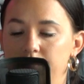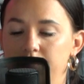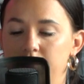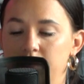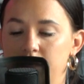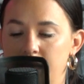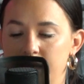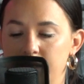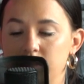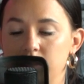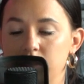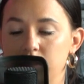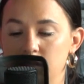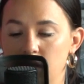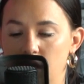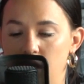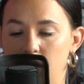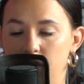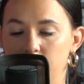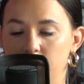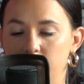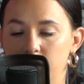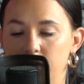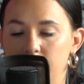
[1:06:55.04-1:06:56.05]
Kacie's
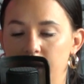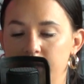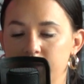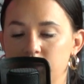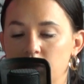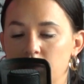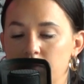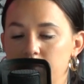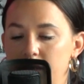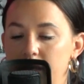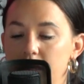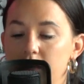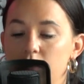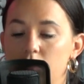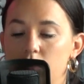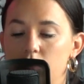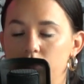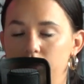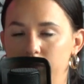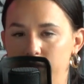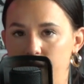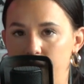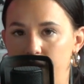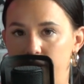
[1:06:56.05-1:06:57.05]
honor, as her main
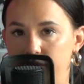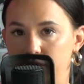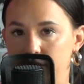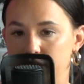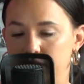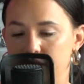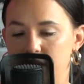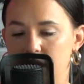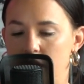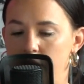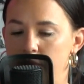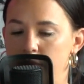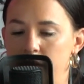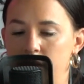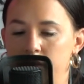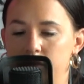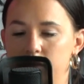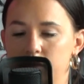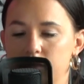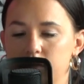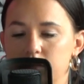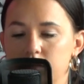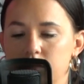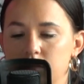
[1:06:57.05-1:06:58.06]
goal in life was to help
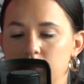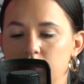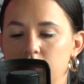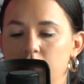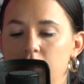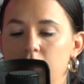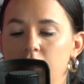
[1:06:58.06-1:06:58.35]
others.